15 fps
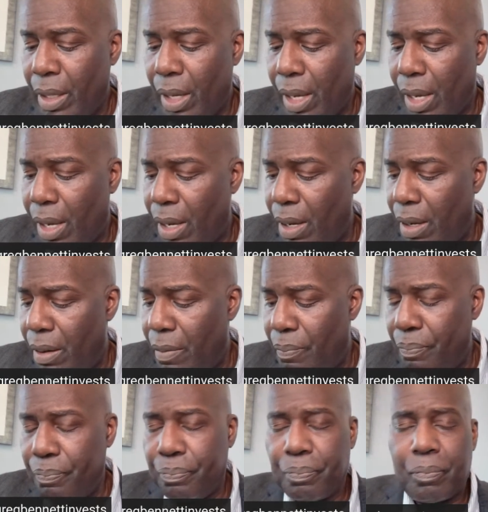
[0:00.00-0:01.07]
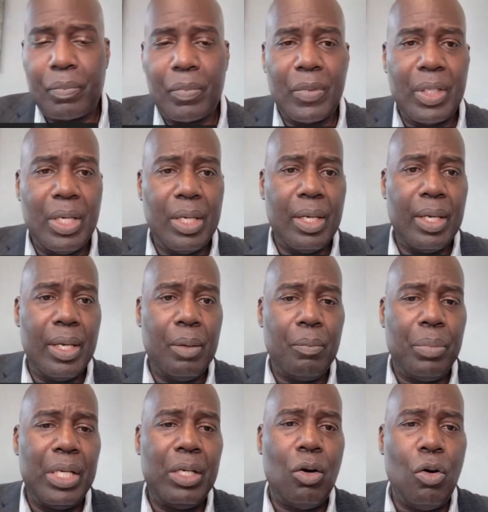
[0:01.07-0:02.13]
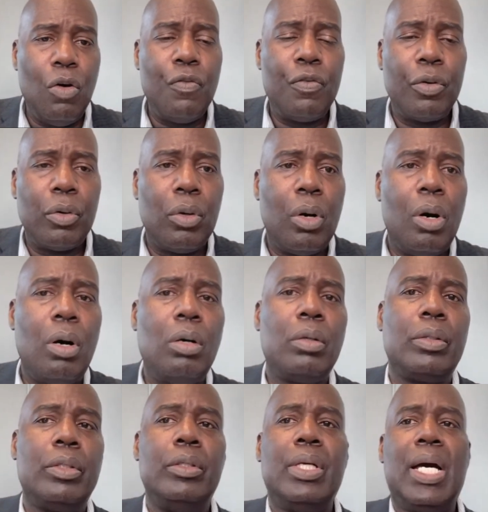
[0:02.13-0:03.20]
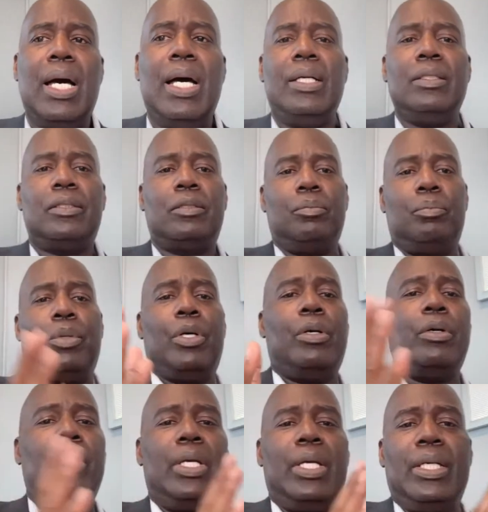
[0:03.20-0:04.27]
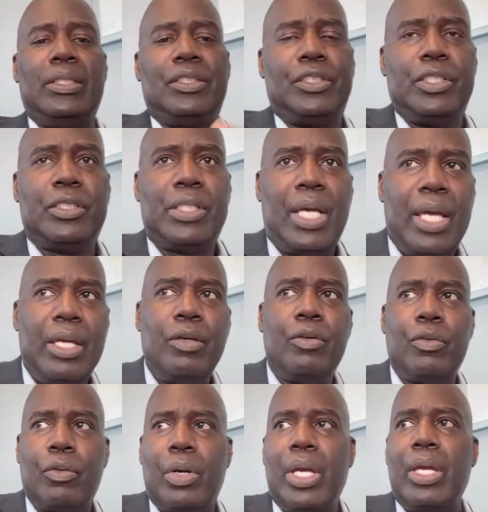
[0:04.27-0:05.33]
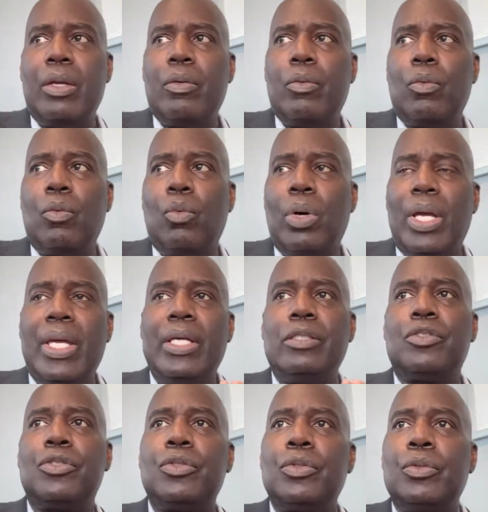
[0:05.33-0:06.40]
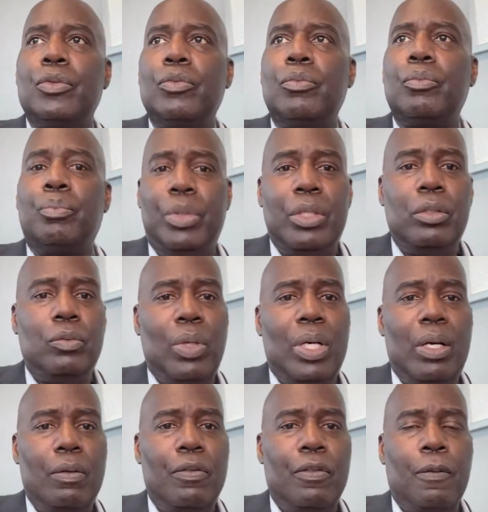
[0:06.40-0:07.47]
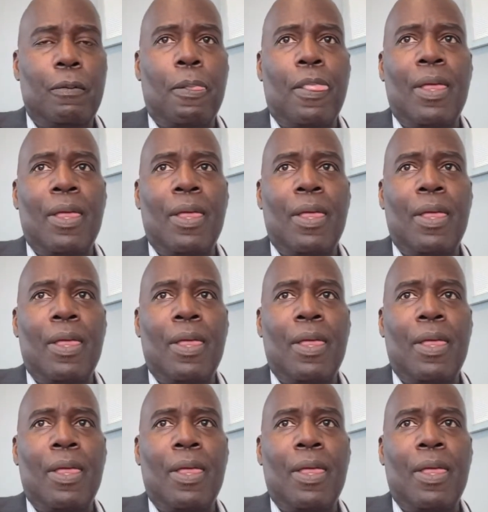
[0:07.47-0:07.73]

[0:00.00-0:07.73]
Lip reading: But overall, you guys, BRRRR is just a great way to build wealth.